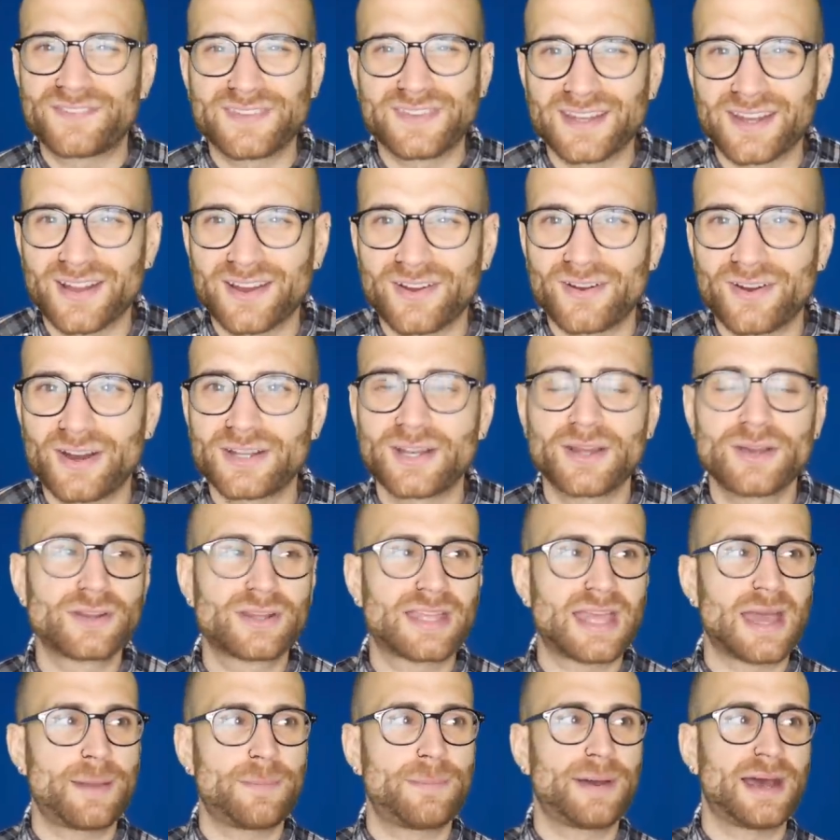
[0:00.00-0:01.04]
You know, I know
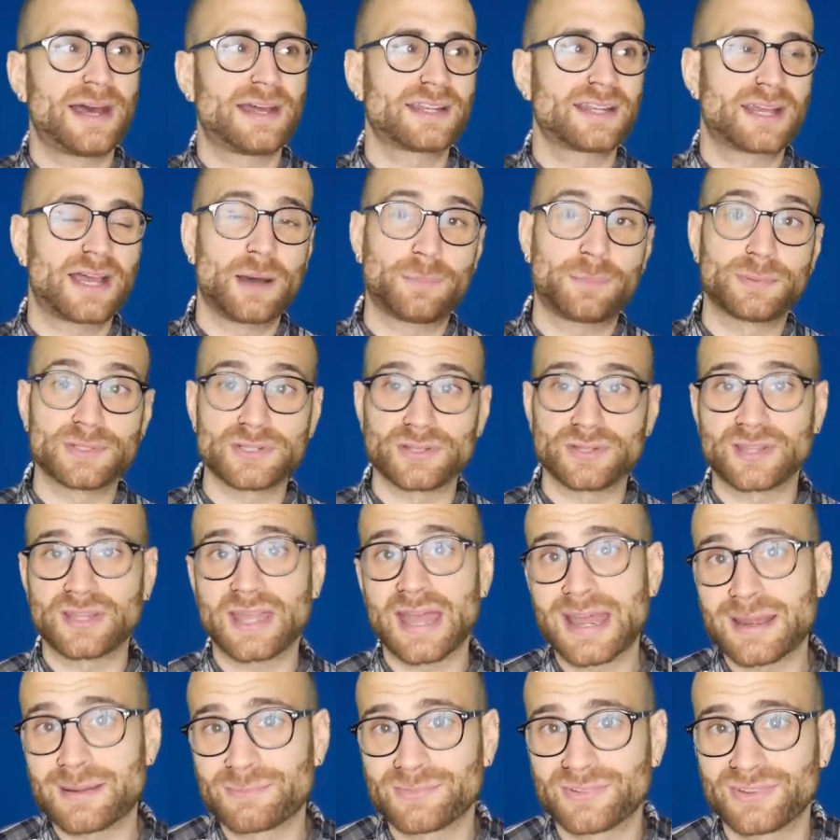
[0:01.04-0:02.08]
Kepa had a couple of good
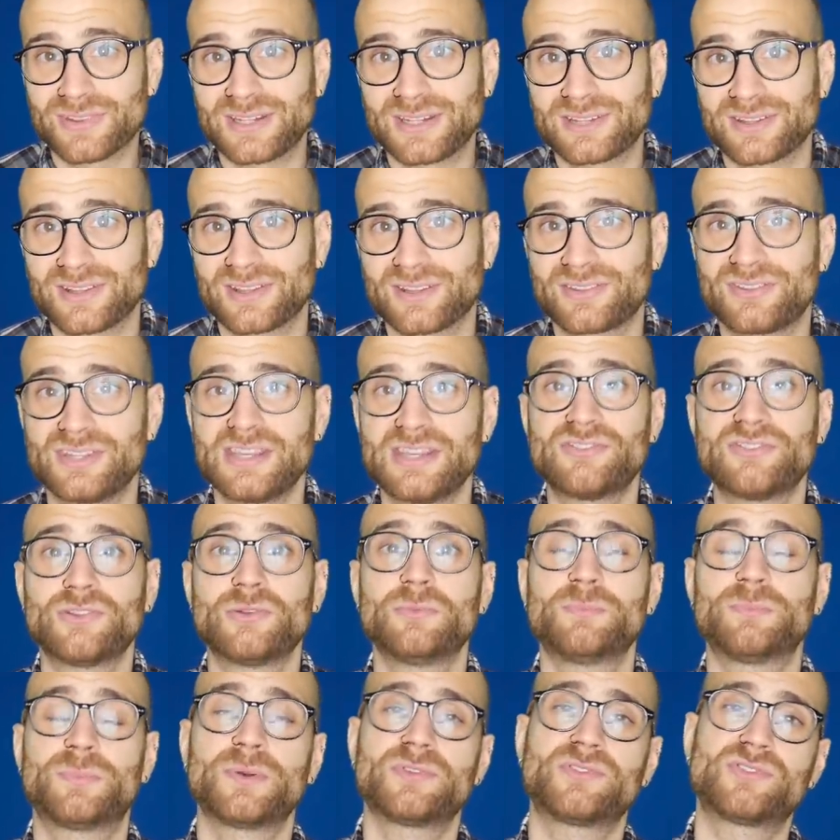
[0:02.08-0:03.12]
games at the end of the
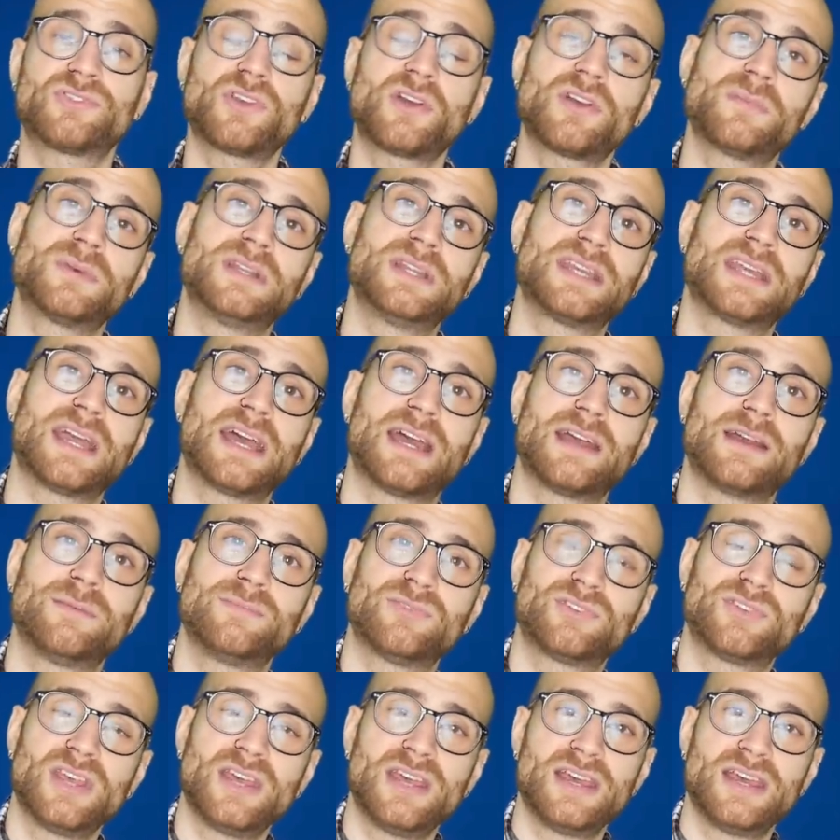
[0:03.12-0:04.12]
season, but so many games